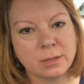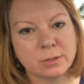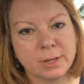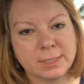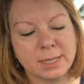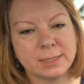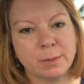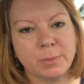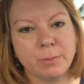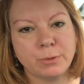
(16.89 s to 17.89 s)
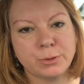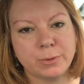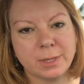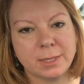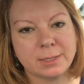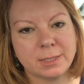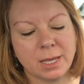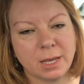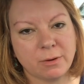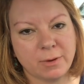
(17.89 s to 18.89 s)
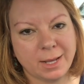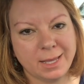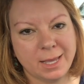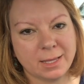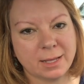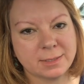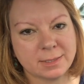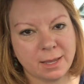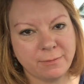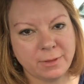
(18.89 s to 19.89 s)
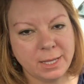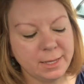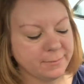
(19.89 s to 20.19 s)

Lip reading: So I see some people doing this incorrectly and unsafely.